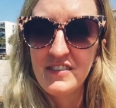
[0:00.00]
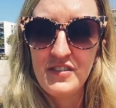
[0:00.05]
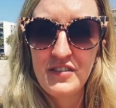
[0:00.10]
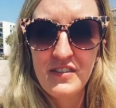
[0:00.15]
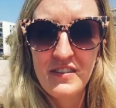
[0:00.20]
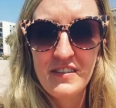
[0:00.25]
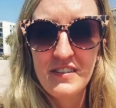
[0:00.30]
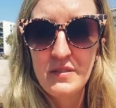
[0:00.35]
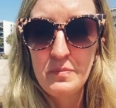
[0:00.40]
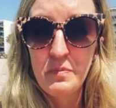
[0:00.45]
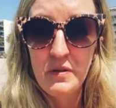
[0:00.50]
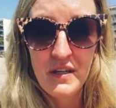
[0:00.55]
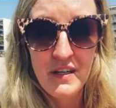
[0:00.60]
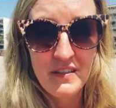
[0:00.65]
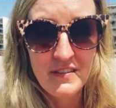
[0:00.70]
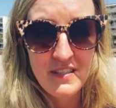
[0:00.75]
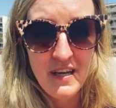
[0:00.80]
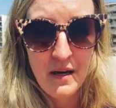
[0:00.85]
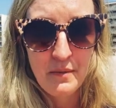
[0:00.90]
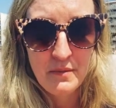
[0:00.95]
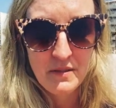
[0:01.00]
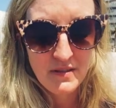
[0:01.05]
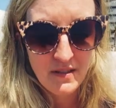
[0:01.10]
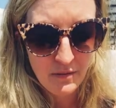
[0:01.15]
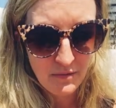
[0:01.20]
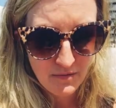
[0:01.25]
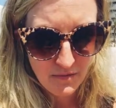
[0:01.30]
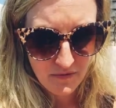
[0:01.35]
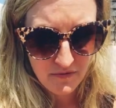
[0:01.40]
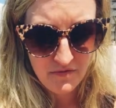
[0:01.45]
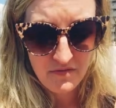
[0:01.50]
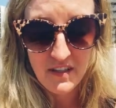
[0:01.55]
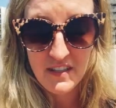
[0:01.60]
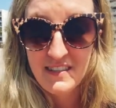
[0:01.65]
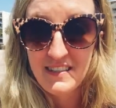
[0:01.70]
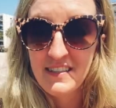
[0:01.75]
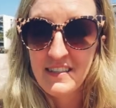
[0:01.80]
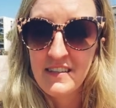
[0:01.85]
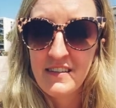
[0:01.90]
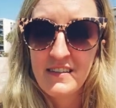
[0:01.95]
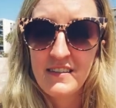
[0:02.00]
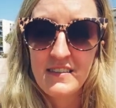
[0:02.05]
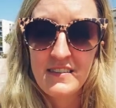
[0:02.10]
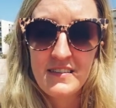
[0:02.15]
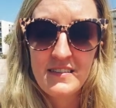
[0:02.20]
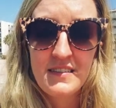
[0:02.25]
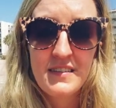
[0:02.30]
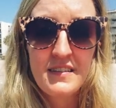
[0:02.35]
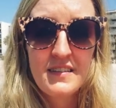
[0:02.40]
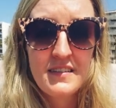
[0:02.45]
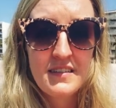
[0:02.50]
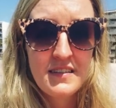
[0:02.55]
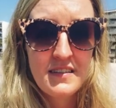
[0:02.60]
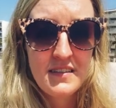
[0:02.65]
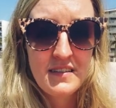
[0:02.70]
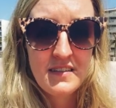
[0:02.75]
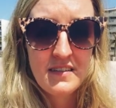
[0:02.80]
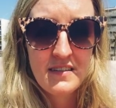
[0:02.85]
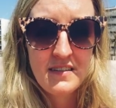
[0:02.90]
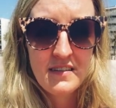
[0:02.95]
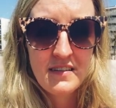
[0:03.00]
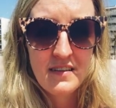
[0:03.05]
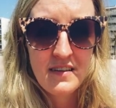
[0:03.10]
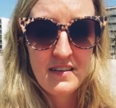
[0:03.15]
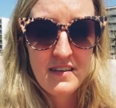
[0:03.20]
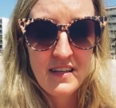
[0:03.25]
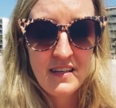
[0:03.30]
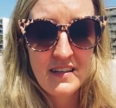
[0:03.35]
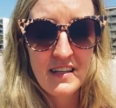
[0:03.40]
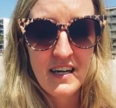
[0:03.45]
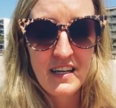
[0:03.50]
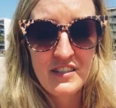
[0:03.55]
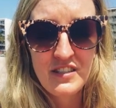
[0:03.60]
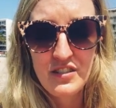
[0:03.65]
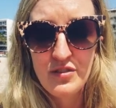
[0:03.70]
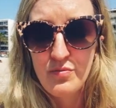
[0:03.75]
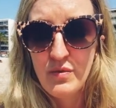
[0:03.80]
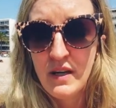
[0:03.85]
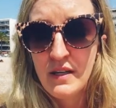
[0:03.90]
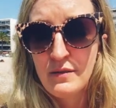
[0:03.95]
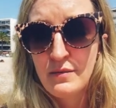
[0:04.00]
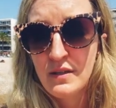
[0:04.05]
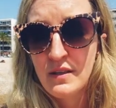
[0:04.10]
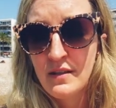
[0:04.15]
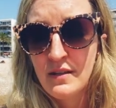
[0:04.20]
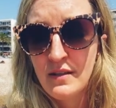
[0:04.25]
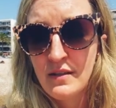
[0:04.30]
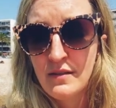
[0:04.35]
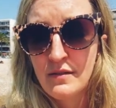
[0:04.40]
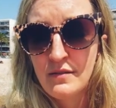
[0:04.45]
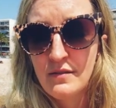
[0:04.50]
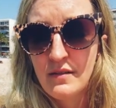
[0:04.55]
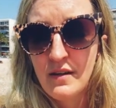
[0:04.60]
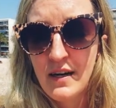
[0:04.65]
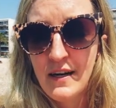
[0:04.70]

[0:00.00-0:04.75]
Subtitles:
during this prayer time as I was reflecting on this thing that I just read with you.